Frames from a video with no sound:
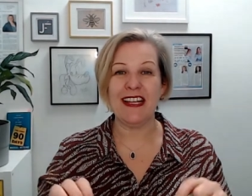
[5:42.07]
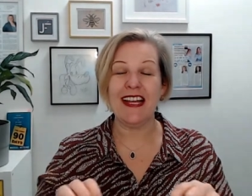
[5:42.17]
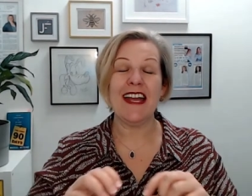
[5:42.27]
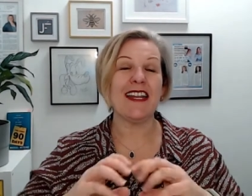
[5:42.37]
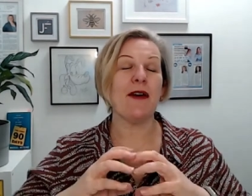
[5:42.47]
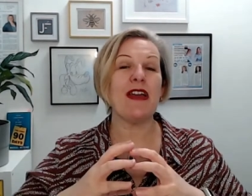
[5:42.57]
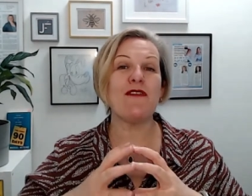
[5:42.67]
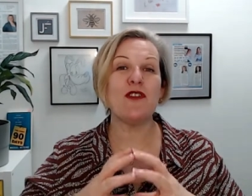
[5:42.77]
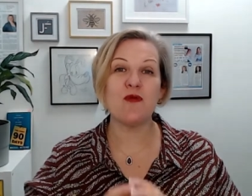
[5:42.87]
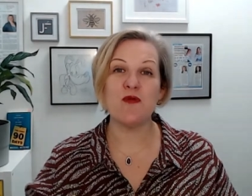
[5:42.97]
Now, if
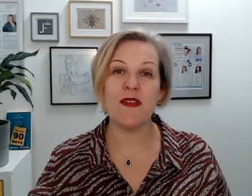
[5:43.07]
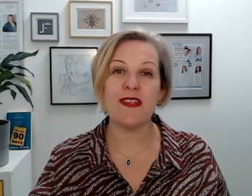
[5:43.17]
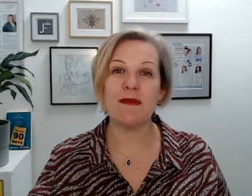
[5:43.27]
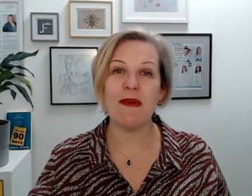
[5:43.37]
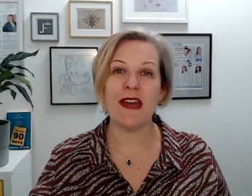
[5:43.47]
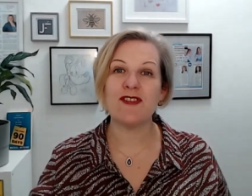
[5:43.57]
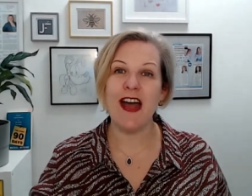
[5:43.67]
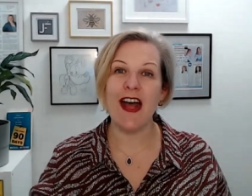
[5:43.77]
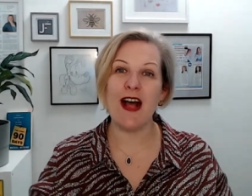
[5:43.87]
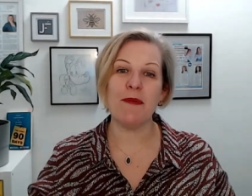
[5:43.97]
you want some extra
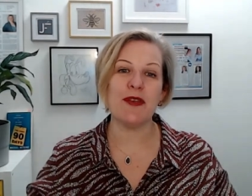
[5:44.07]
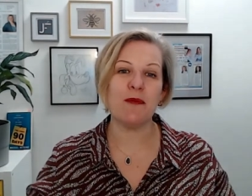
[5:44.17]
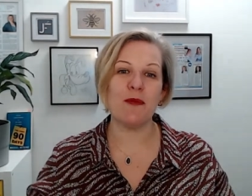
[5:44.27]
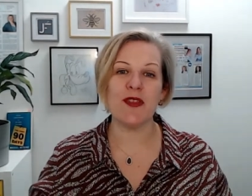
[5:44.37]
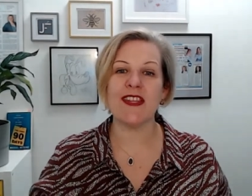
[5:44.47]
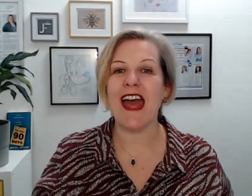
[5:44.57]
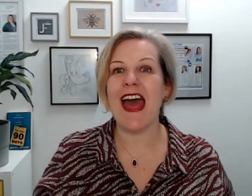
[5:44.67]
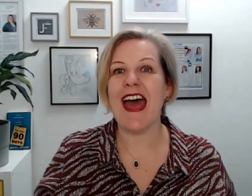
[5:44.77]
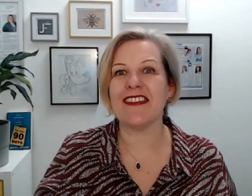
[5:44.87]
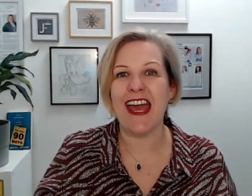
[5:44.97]
help and you want to get
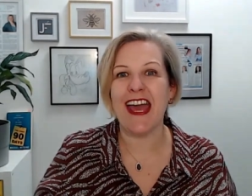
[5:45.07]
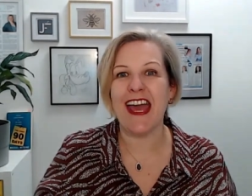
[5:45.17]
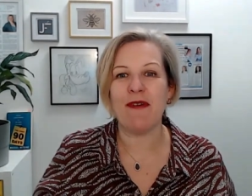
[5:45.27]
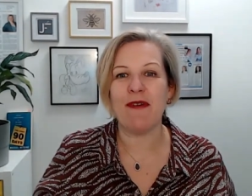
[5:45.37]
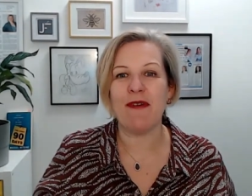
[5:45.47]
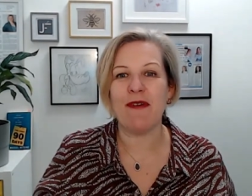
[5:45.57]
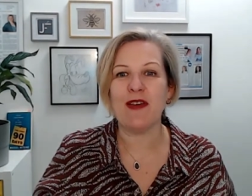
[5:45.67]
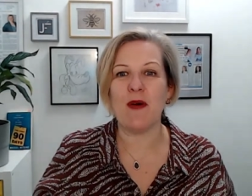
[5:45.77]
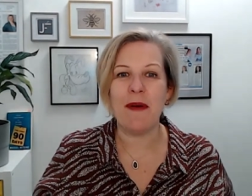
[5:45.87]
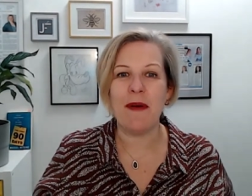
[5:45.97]
ahead of the game and write
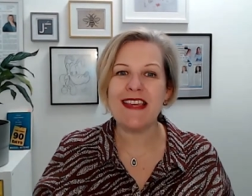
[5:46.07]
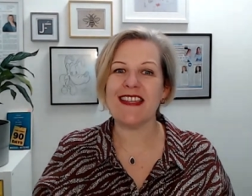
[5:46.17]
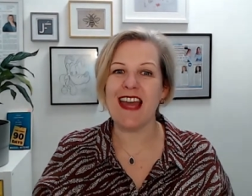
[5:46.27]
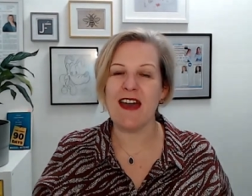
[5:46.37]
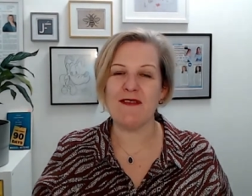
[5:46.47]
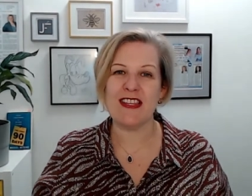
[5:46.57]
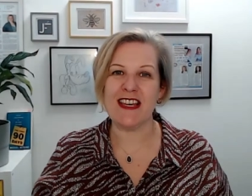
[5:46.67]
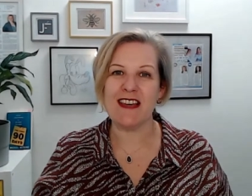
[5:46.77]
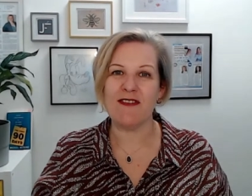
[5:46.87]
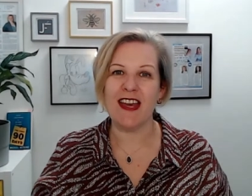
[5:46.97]
your best ever
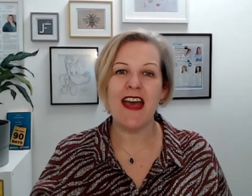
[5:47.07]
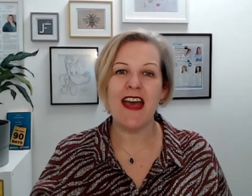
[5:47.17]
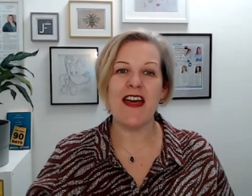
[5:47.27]
CV,